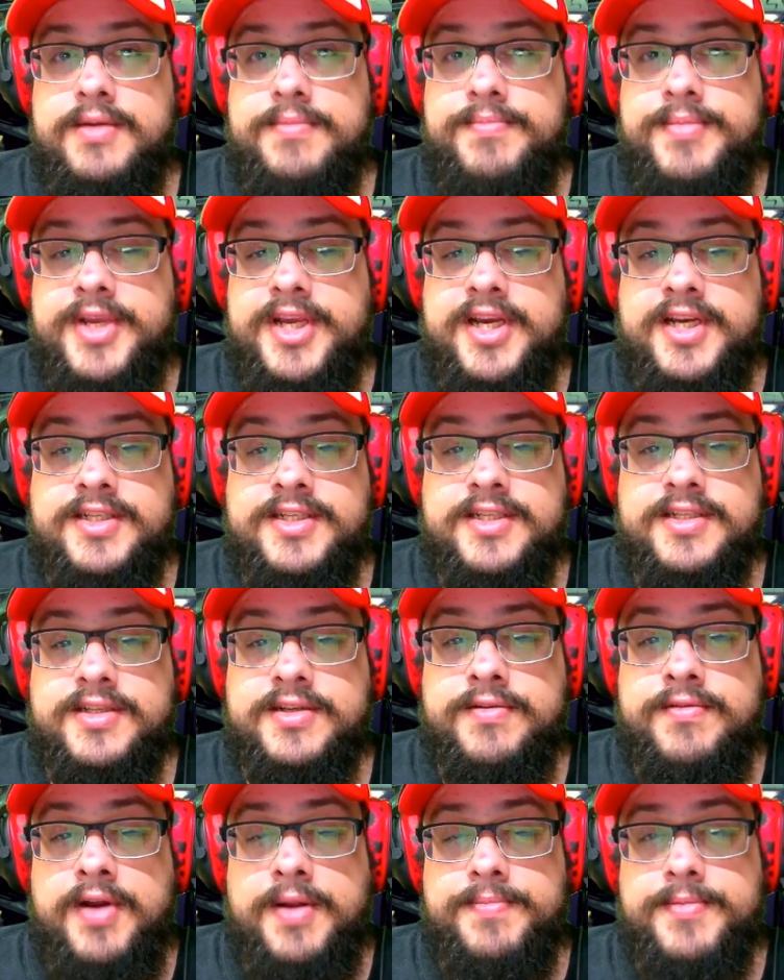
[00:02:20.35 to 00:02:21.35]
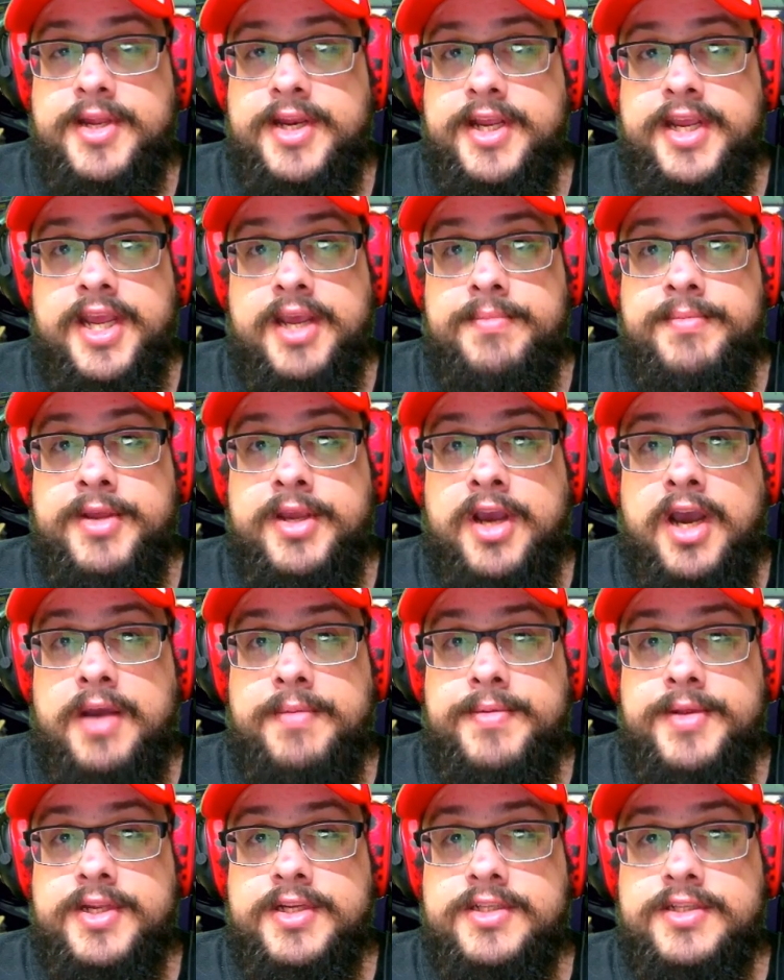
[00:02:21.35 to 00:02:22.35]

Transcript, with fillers: because it's corrupt and it can't be copied.